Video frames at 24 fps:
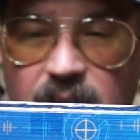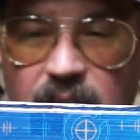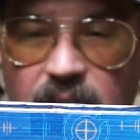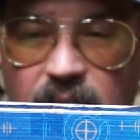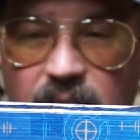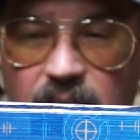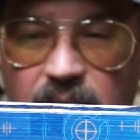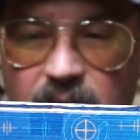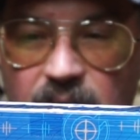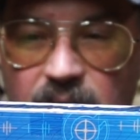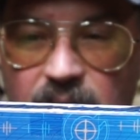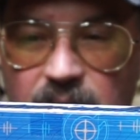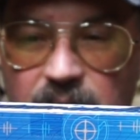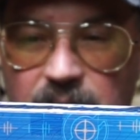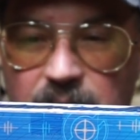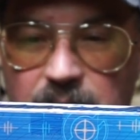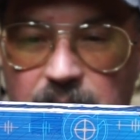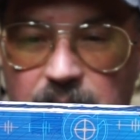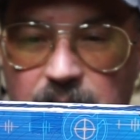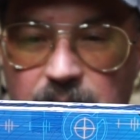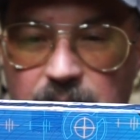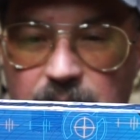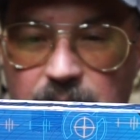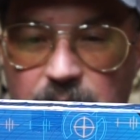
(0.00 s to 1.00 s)

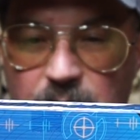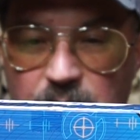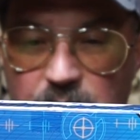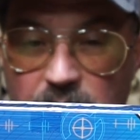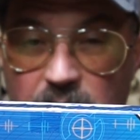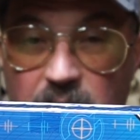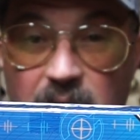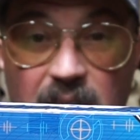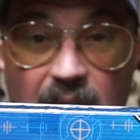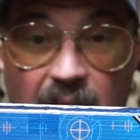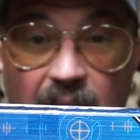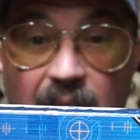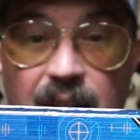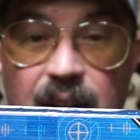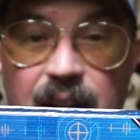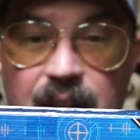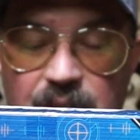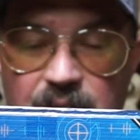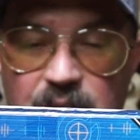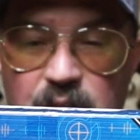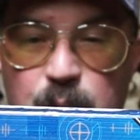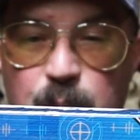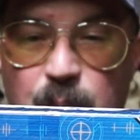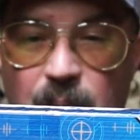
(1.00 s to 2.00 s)
there's a lot in
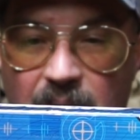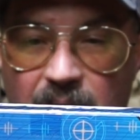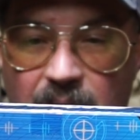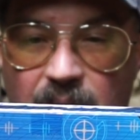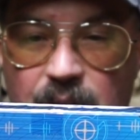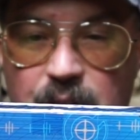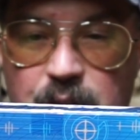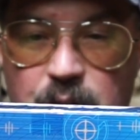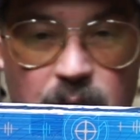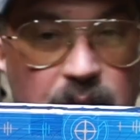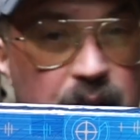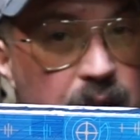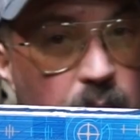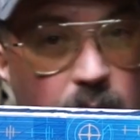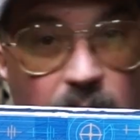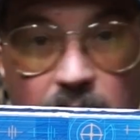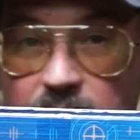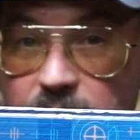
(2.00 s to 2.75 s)
this box. So let's go ahead